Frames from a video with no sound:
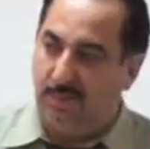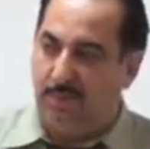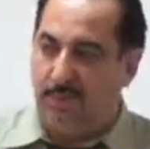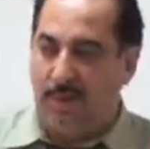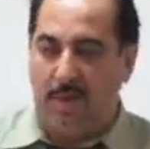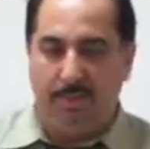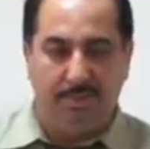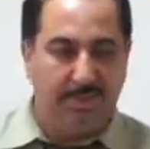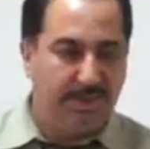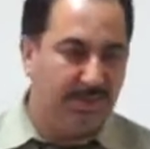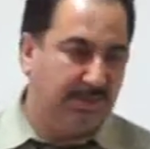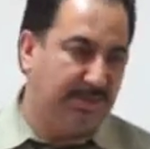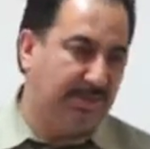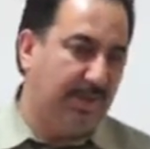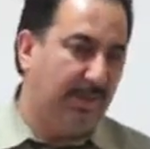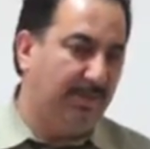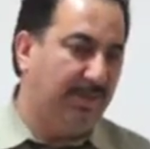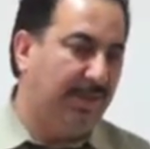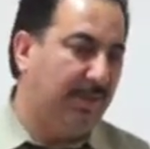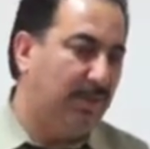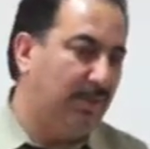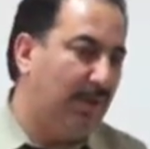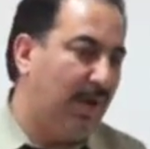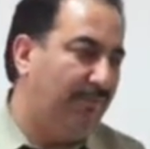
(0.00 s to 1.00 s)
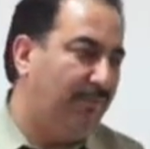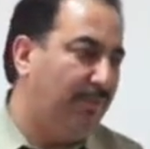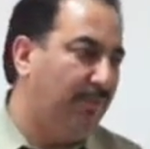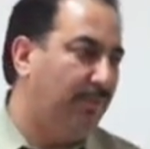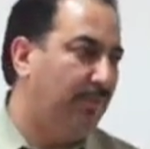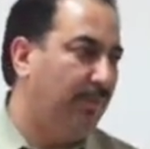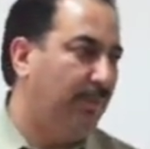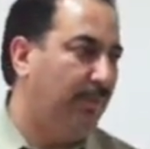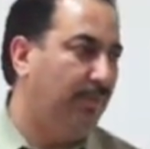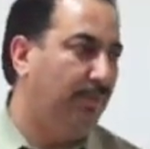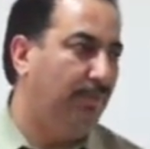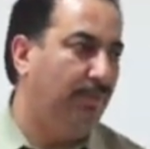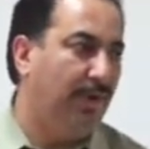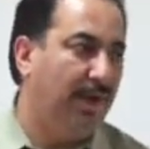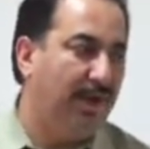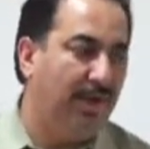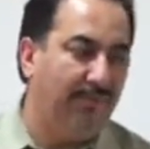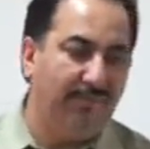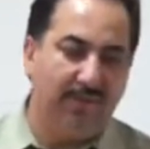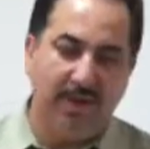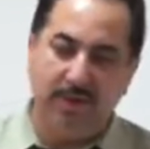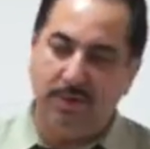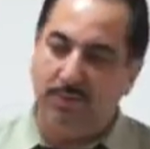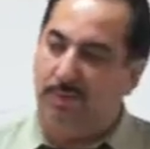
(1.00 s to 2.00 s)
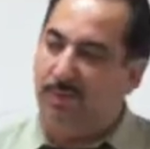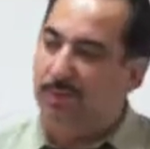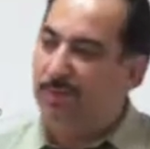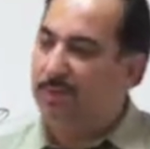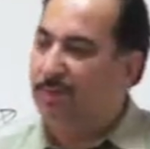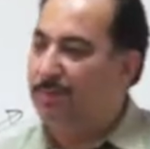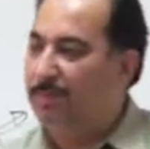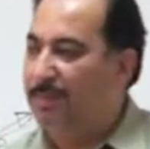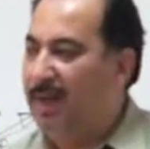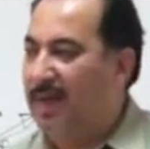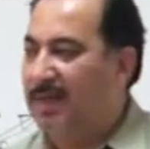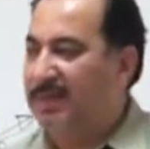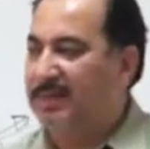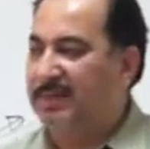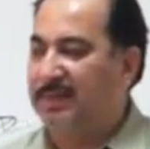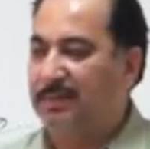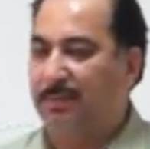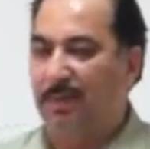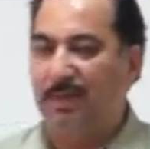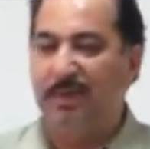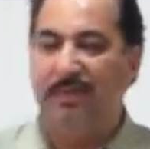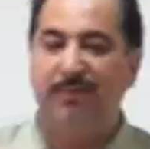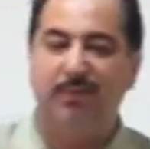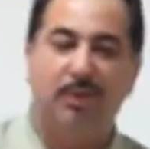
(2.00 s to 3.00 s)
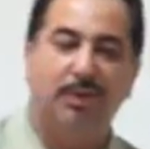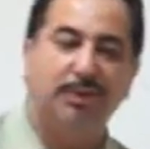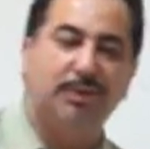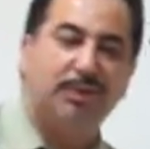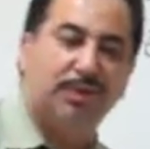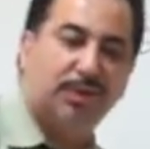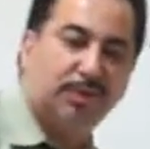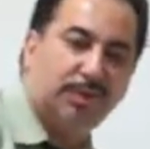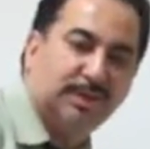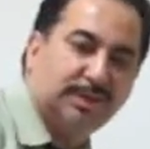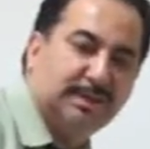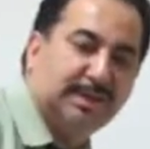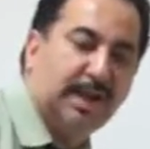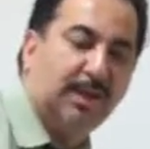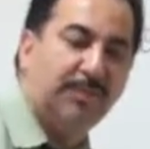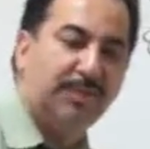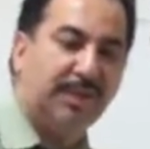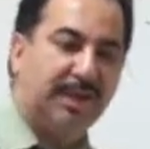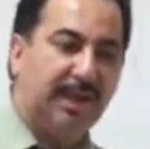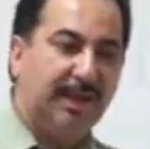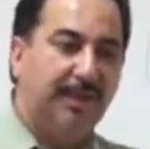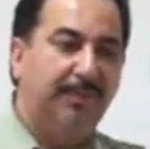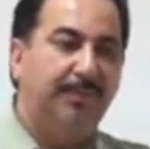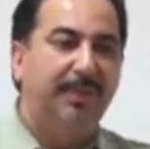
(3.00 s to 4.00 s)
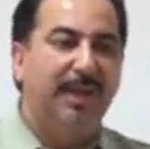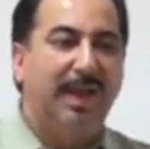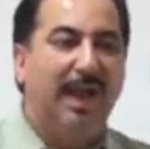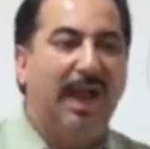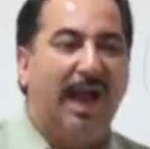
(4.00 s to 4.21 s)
Now this is something you have to know. Whenever you want to maximize, if you want to throw something